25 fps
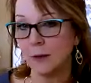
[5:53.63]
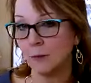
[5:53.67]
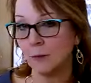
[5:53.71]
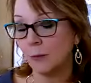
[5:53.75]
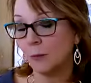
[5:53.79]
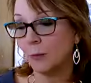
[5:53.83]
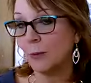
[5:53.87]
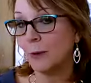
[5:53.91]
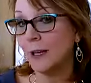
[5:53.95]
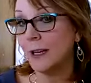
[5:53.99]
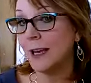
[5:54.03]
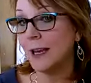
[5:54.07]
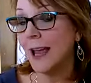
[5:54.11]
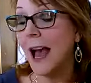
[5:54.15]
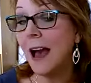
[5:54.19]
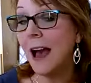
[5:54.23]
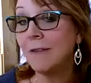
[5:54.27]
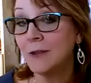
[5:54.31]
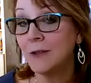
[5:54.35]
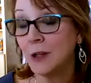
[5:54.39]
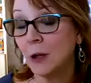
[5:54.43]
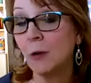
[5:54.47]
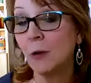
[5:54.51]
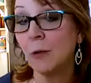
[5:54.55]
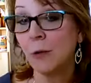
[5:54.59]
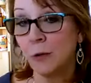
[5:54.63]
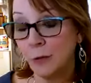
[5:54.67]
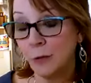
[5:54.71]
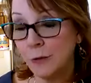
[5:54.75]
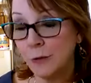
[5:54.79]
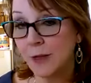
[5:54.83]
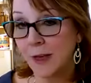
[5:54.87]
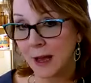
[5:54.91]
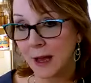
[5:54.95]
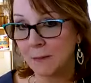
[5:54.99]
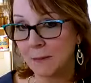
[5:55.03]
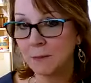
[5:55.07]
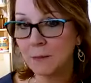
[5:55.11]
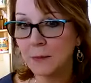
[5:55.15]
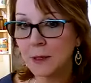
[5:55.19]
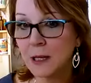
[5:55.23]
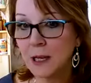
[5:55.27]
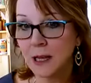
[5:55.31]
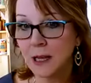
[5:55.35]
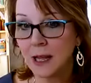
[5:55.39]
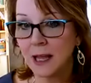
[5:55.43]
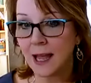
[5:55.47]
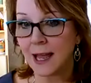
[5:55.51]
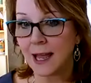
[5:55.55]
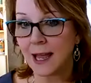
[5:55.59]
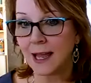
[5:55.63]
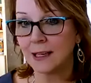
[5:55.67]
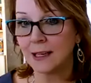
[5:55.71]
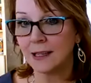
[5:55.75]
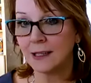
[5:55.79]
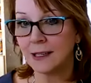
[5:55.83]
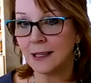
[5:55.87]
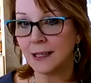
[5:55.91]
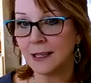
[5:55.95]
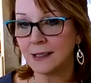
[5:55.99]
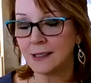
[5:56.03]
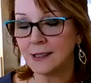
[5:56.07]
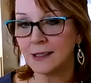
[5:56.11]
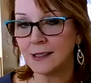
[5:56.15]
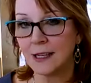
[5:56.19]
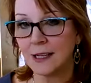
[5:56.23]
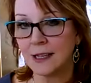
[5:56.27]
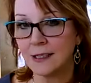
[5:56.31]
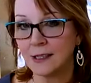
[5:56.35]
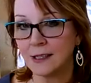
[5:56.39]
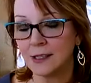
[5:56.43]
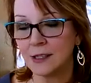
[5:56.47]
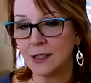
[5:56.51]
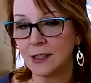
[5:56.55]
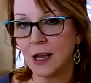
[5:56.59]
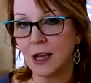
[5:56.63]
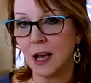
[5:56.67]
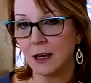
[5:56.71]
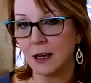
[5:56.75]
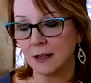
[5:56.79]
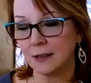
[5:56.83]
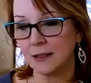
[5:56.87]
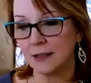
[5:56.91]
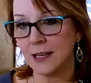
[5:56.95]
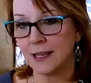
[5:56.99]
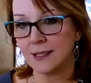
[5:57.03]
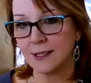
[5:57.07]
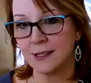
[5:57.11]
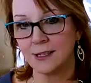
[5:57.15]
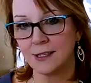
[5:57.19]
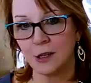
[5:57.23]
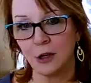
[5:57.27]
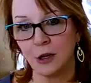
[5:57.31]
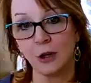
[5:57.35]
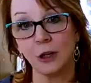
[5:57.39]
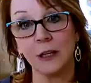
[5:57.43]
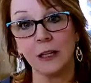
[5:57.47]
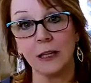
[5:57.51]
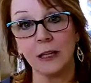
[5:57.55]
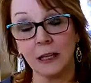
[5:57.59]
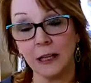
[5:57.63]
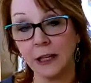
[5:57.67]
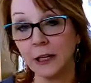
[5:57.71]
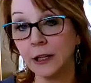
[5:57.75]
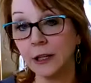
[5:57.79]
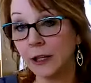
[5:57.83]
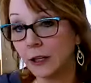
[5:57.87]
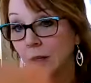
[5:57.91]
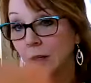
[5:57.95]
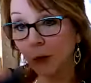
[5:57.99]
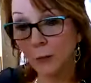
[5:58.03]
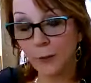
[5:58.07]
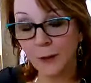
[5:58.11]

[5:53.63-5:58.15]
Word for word: We have to go through them, and it's it's not necessarily linear.